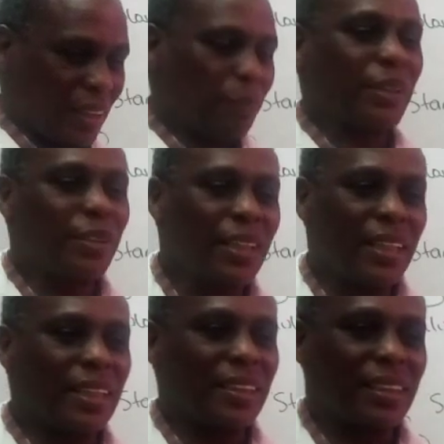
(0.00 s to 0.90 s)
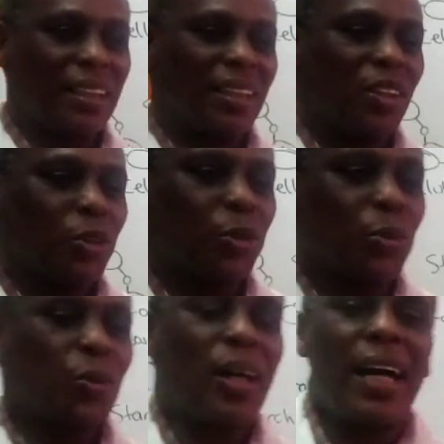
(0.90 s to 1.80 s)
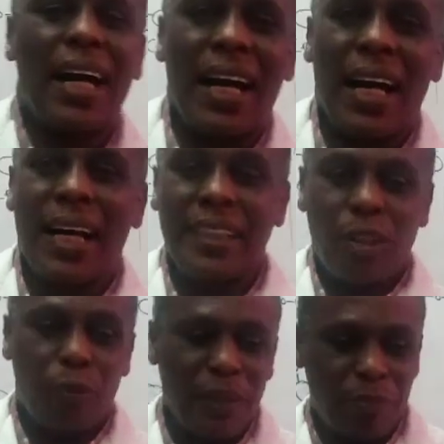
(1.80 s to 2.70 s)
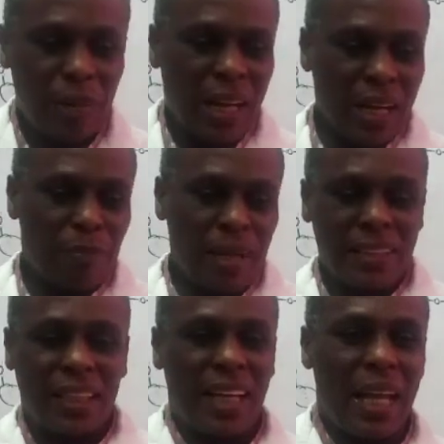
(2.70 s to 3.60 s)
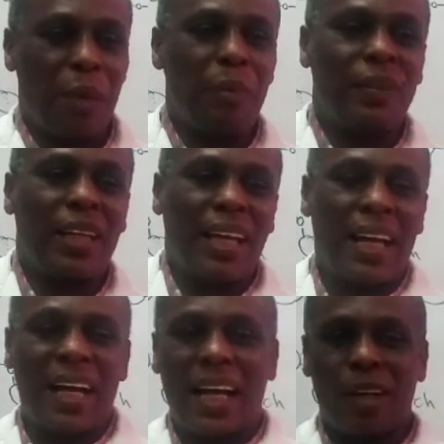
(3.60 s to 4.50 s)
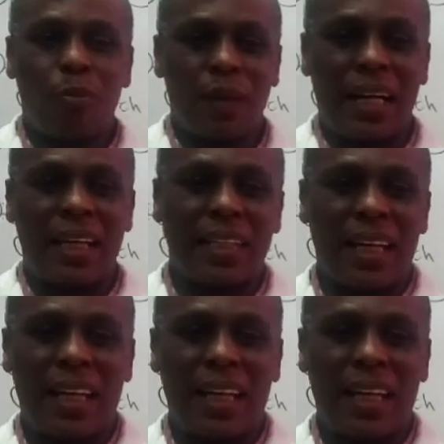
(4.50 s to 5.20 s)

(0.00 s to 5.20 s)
But the thing is, through anaerobic bacteria, the aerobic and